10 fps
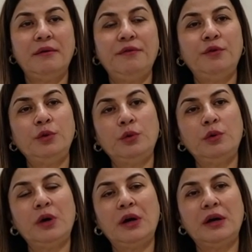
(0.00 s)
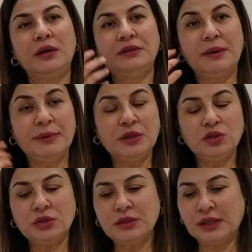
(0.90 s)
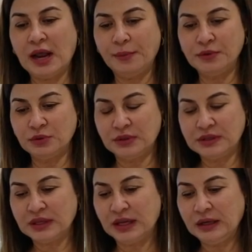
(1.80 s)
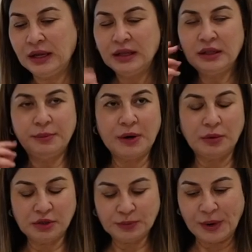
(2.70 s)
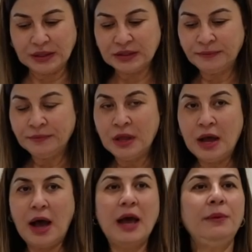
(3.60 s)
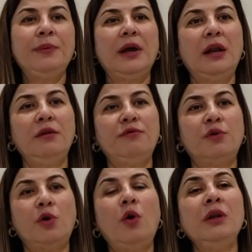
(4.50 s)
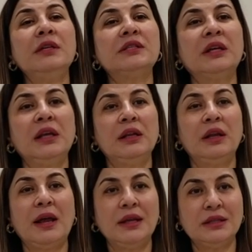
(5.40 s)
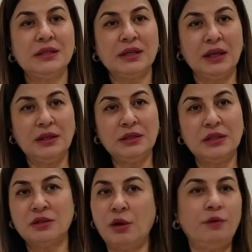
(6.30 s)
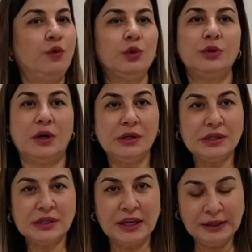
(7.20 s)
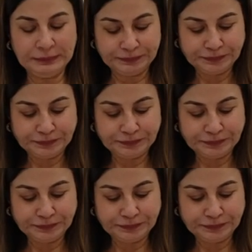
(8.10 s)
photo damage that happens to the skin, the brown spots. IPL for only skin, lighter skins, is not for dark skin.